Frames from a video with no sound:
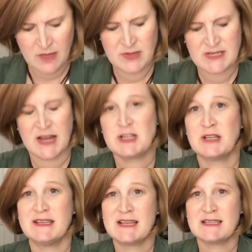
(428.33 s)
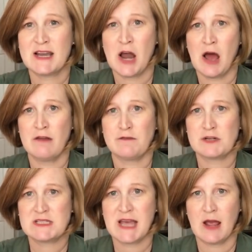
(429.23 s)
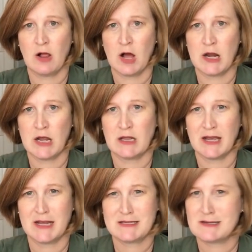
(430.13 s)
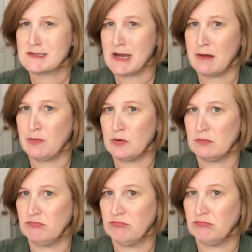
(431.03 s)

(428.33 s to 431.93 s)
And this actually says not for sale on it, like it's a sample.